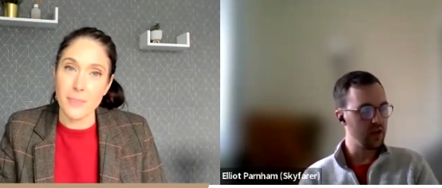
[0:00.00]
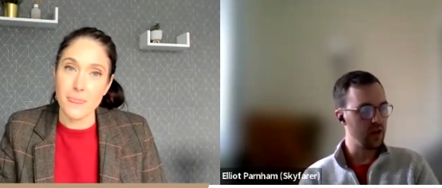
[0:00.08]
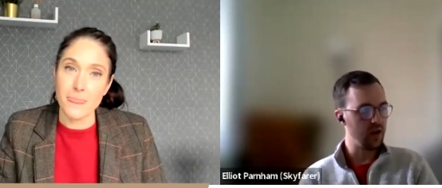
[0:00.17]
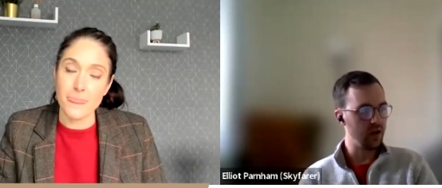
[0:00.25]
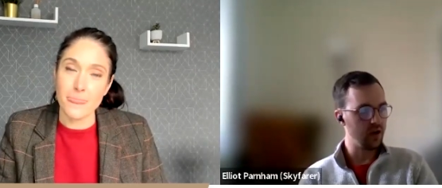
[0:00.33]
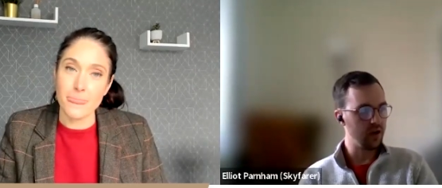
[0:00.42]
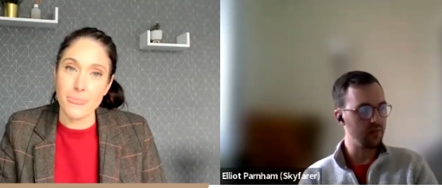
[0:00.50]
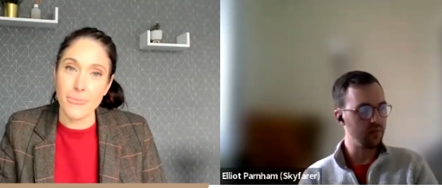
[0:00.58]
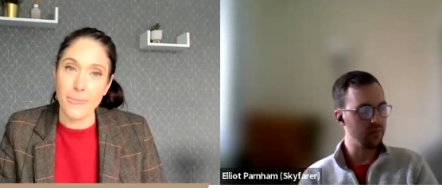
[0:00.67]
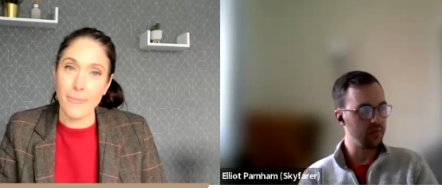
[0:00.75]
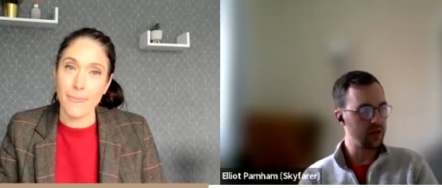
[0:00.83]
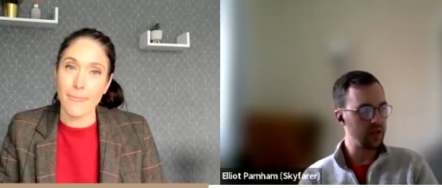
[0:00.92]

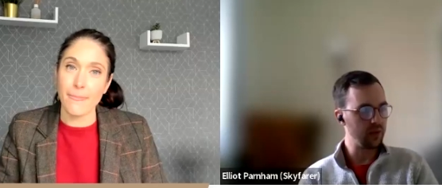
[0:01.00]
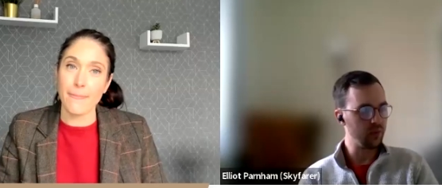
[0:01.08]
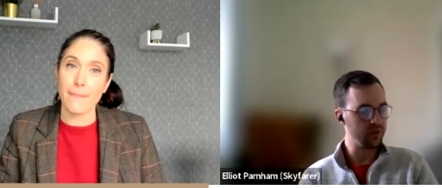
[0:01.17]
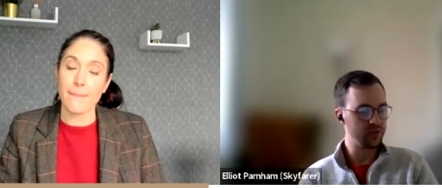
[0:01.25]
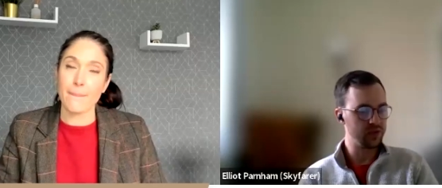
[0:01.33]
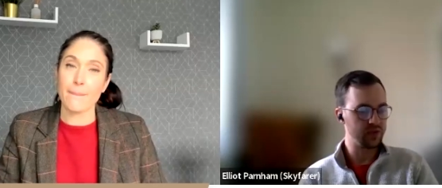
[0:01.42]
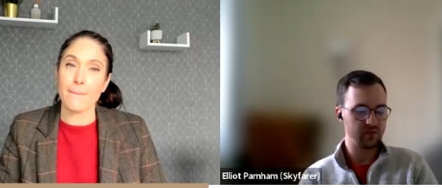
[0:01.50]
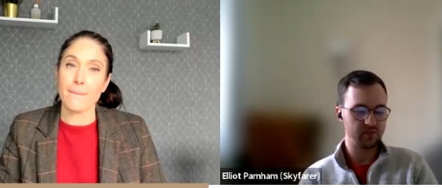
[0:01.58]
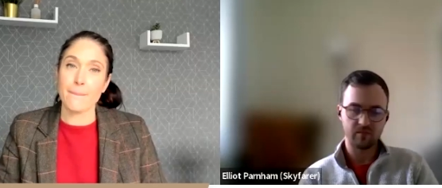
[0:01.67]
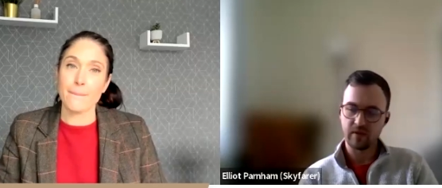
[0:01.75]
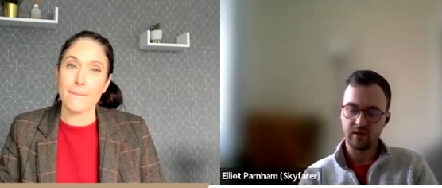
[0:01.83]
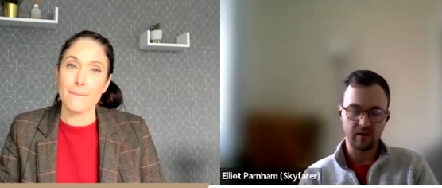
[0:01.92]
Speaker 1: Um, it was,
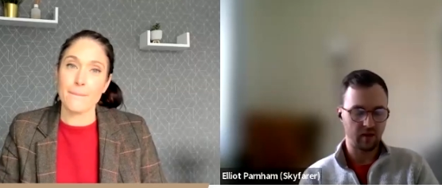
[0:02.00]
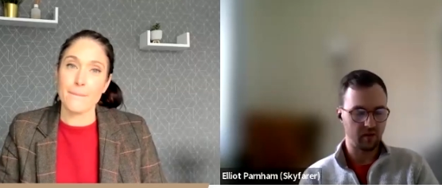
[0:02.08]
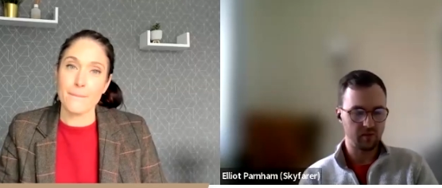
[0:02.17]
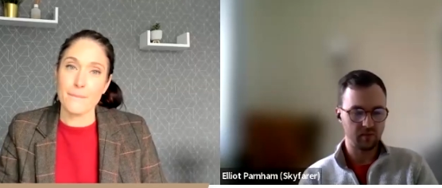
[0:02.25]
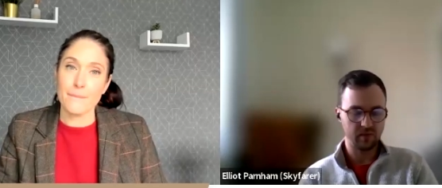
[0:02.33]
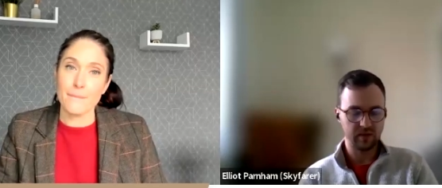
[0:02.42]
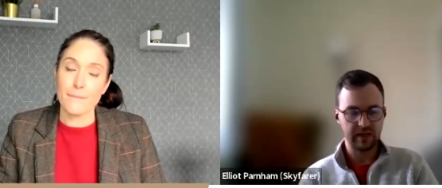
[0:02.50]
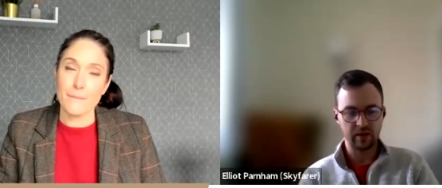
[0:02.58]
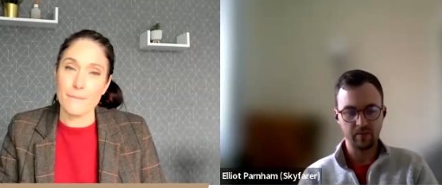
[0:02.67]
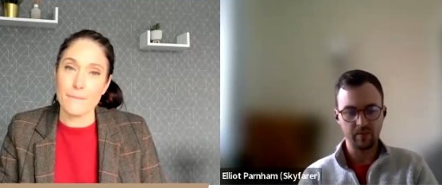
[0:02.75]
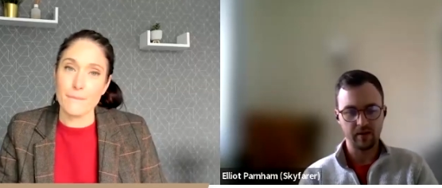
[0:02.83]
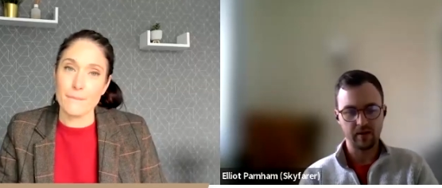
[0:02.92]
you know, get
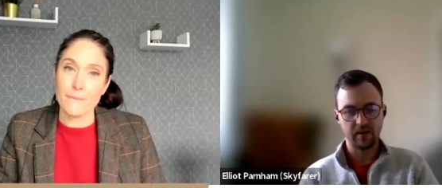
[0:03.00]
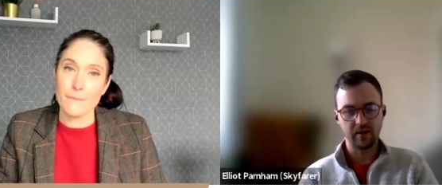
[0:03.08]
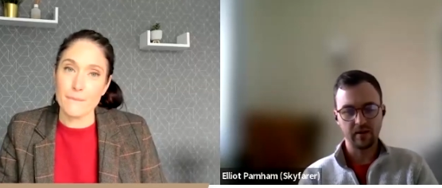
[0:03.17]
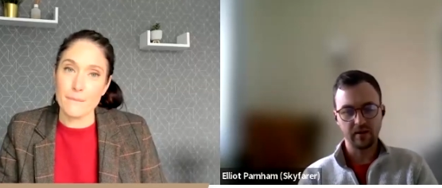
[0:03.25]
up at